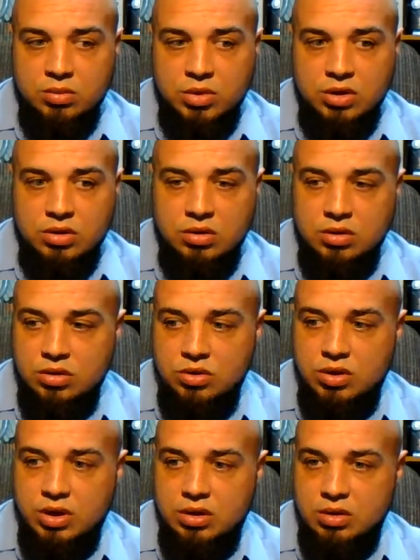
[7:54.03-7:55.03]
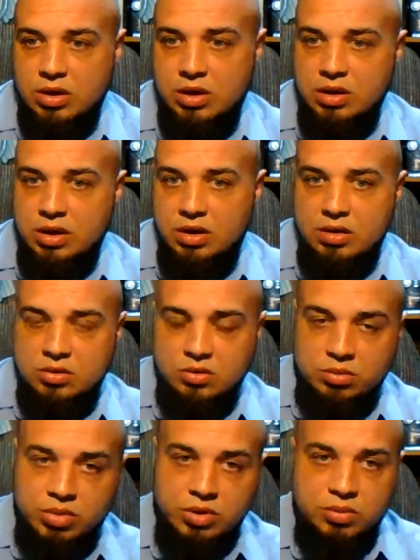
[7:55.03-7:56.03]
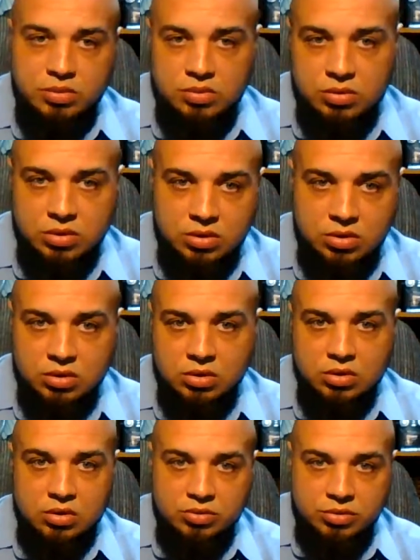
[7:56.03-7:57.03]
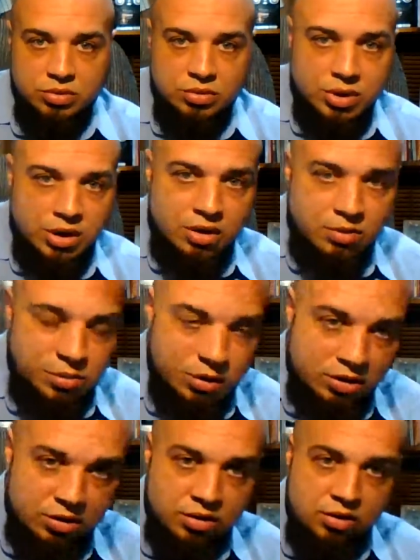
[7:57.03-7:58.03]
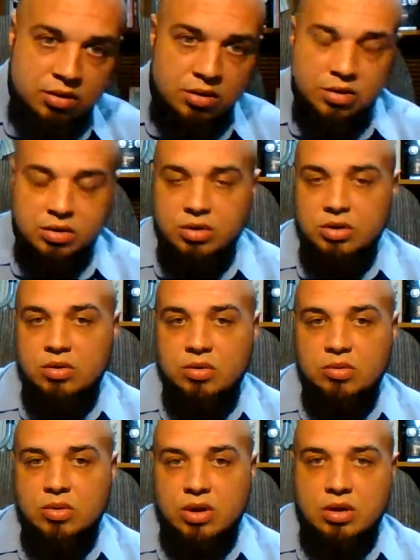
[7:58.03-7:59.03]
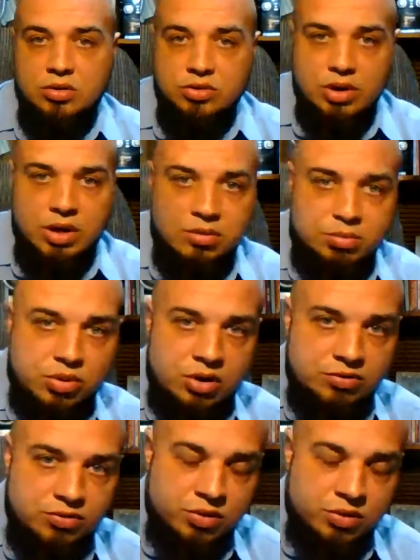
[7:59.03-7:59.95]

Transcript: But you can't lay hands on people uh, through the camera. You know, I could try to pray